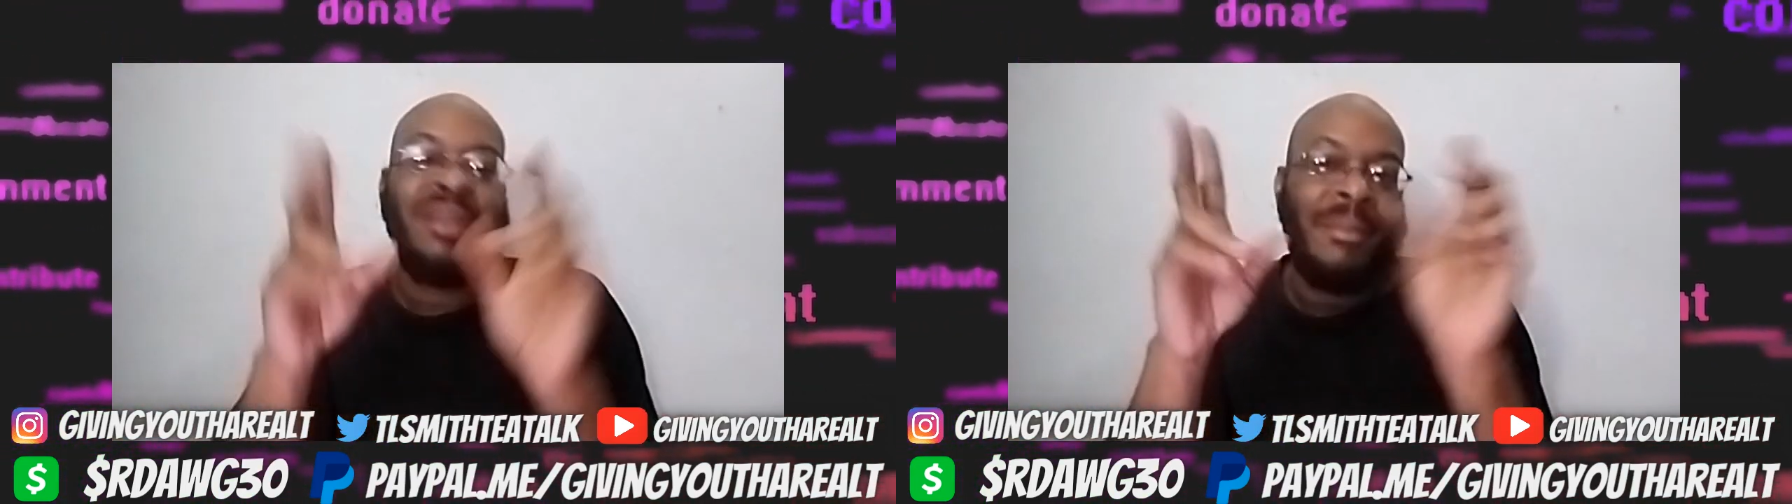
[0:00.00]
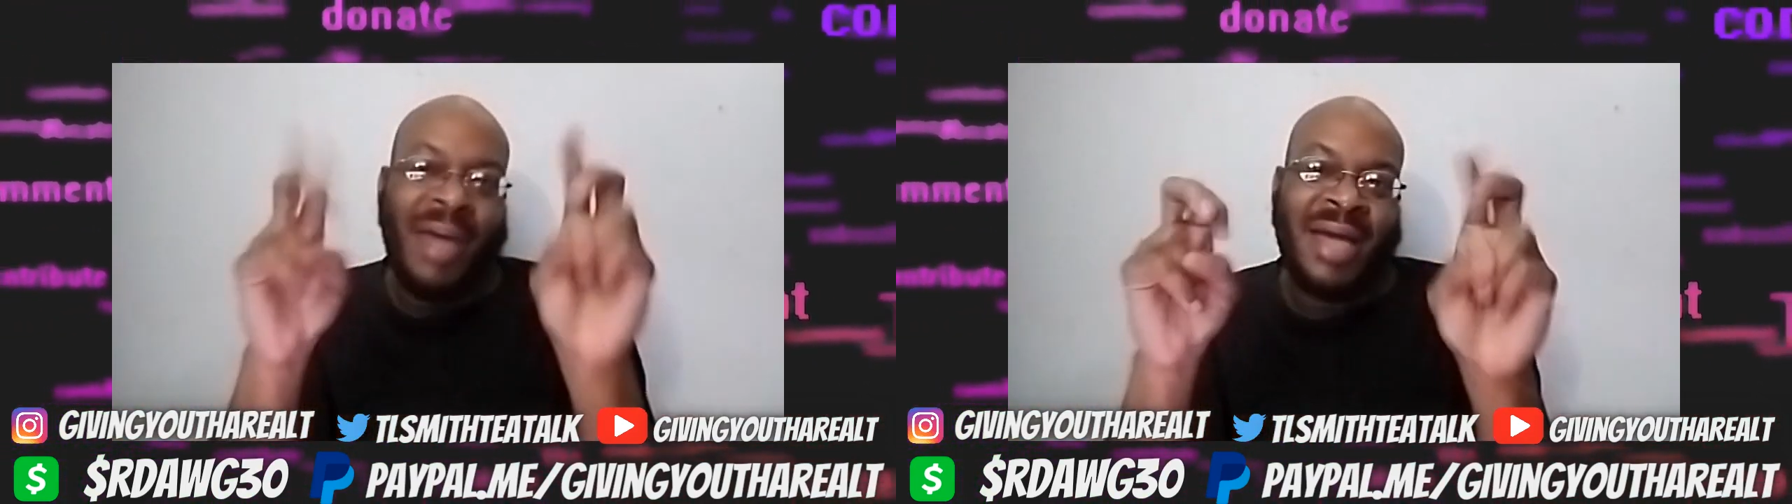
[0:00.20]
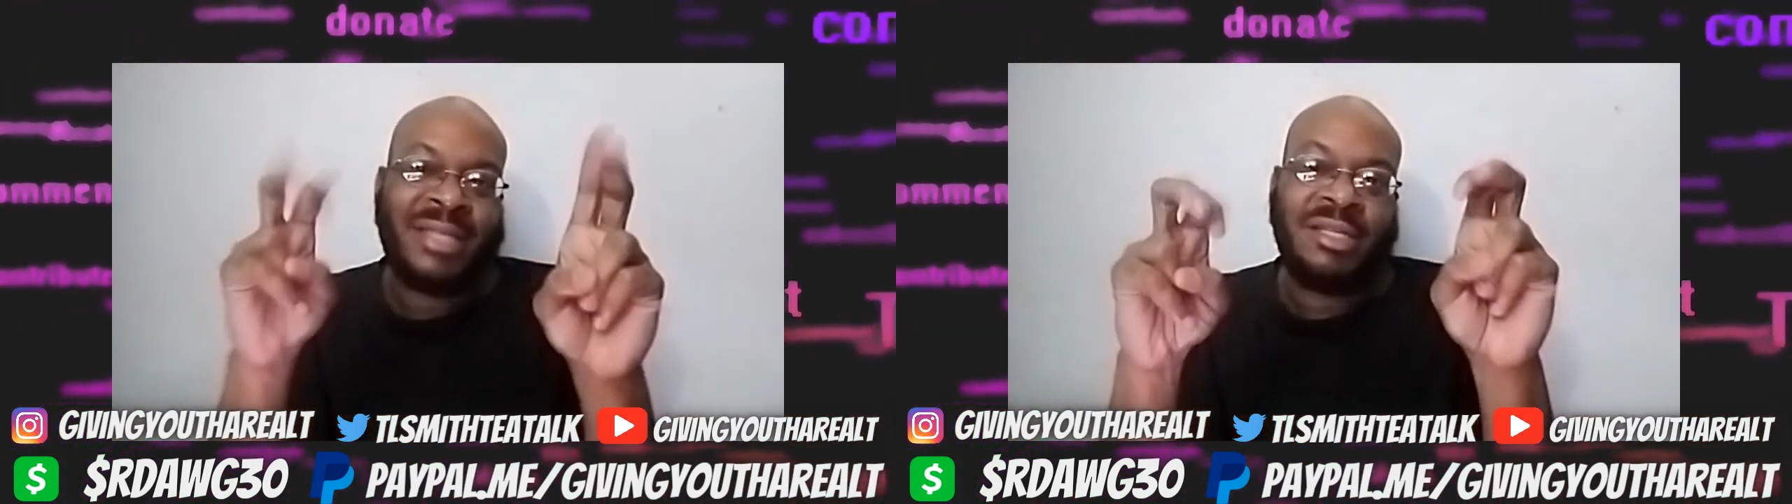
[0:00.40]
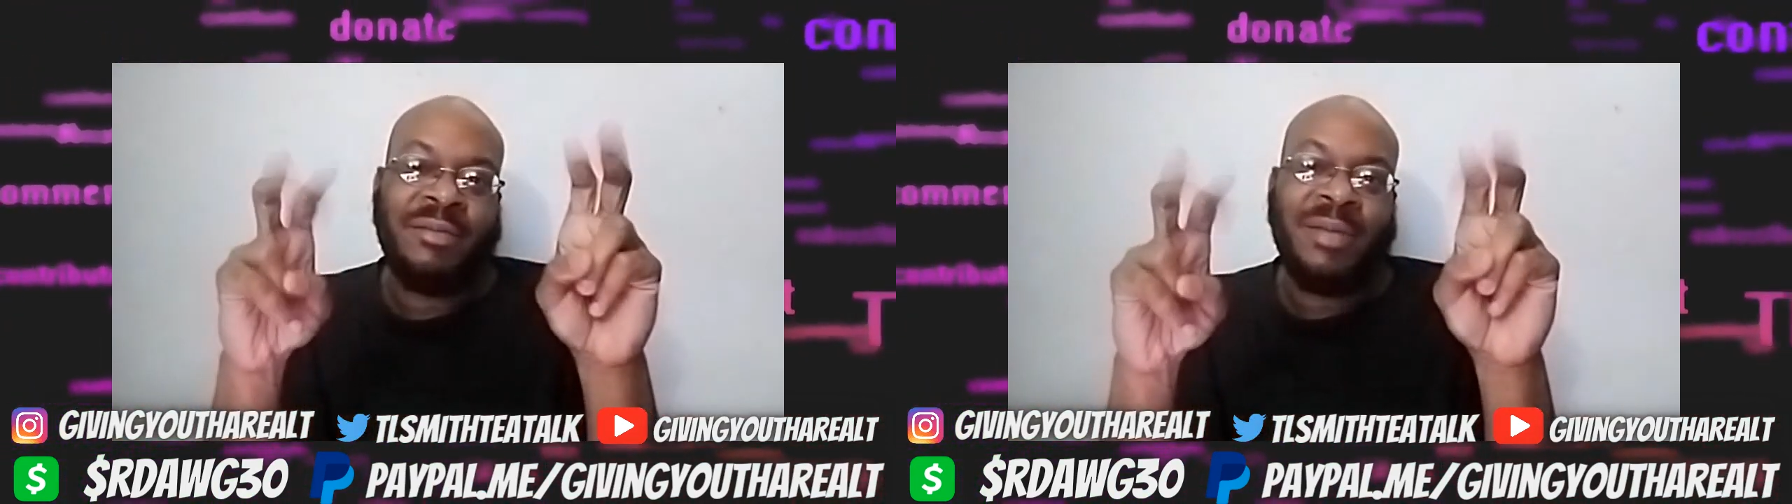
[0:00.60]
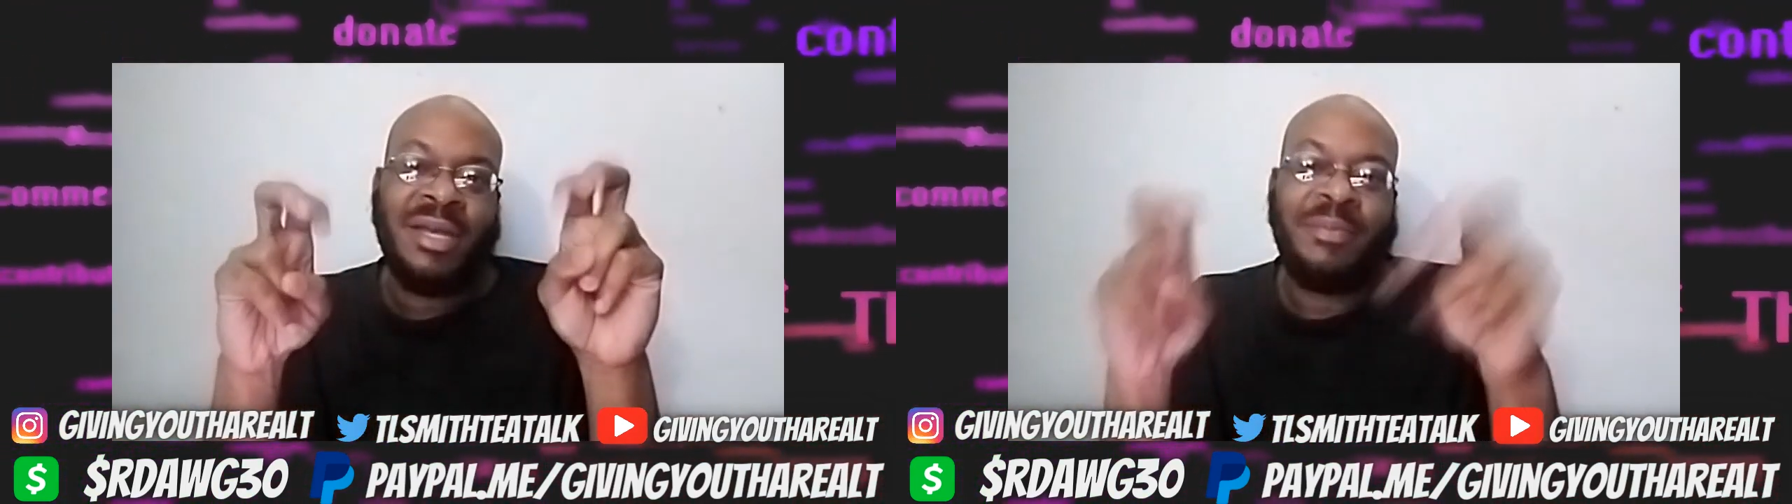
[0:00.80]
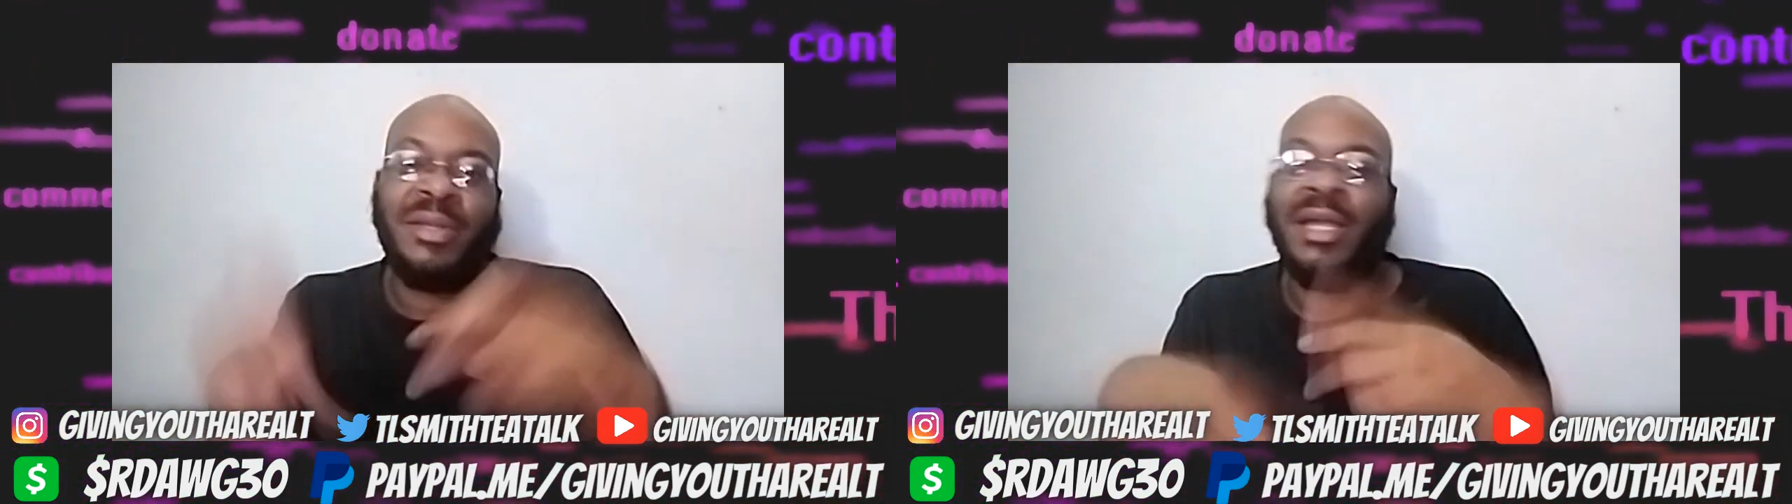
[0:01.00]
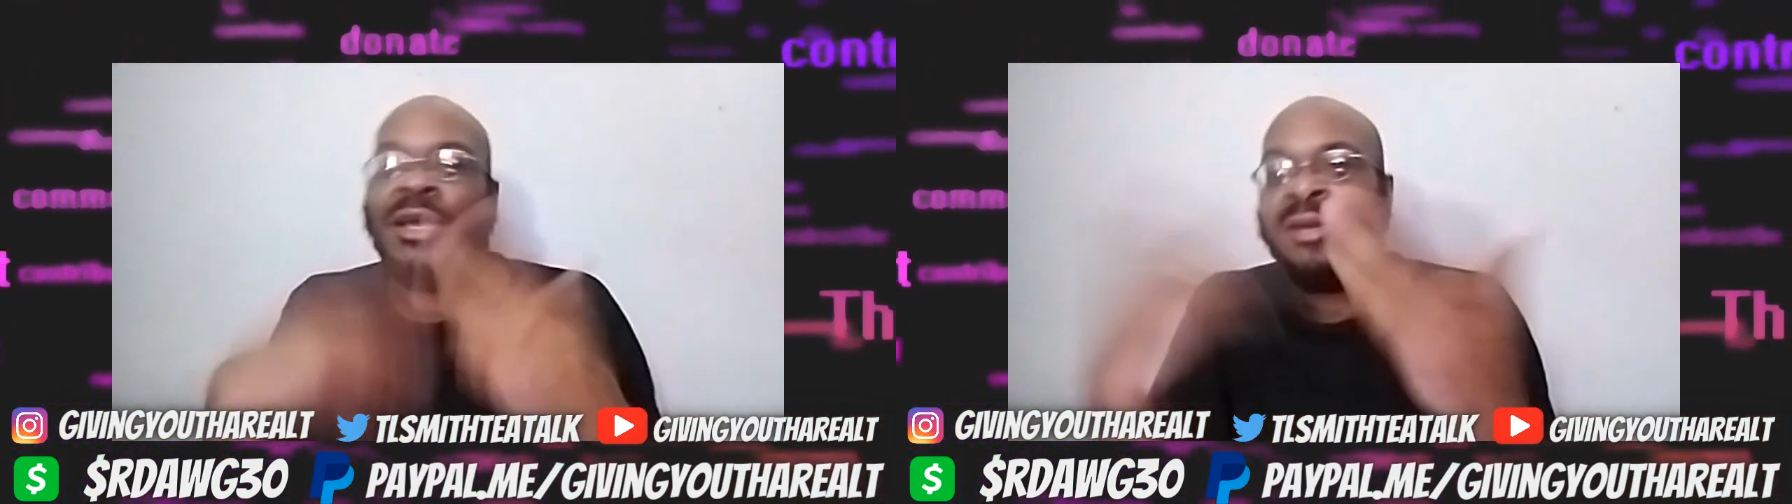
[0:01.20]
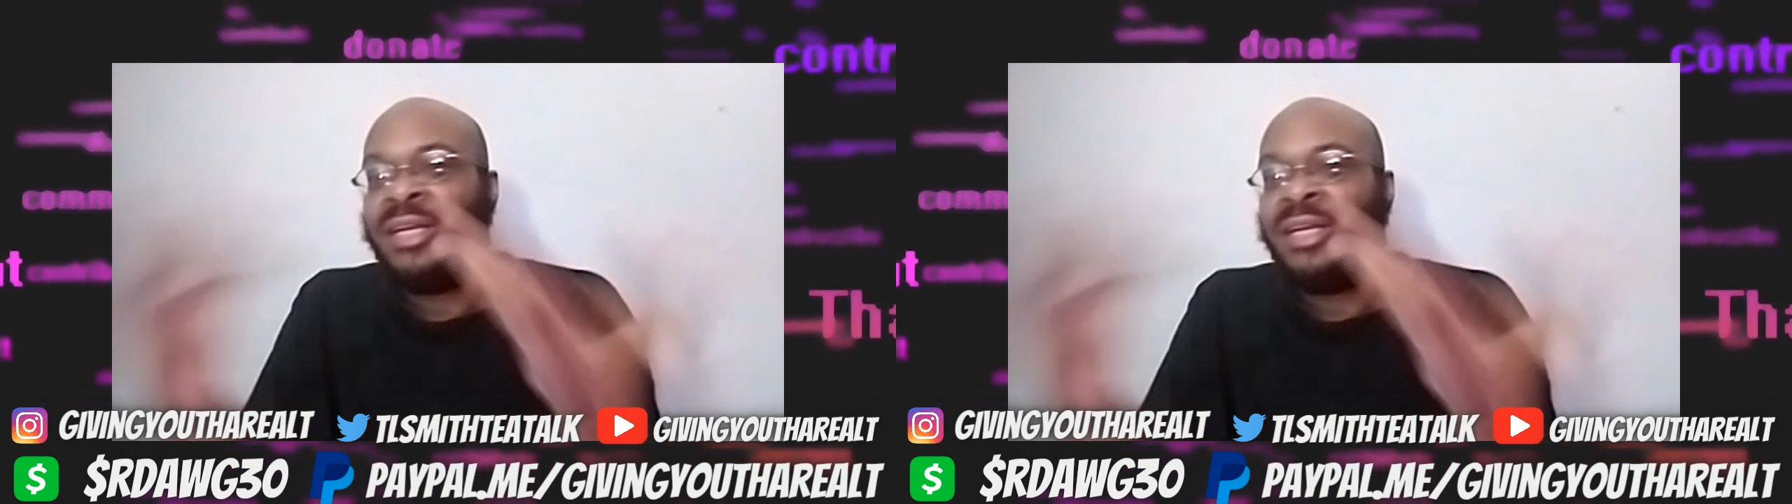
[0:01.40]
the master manipulator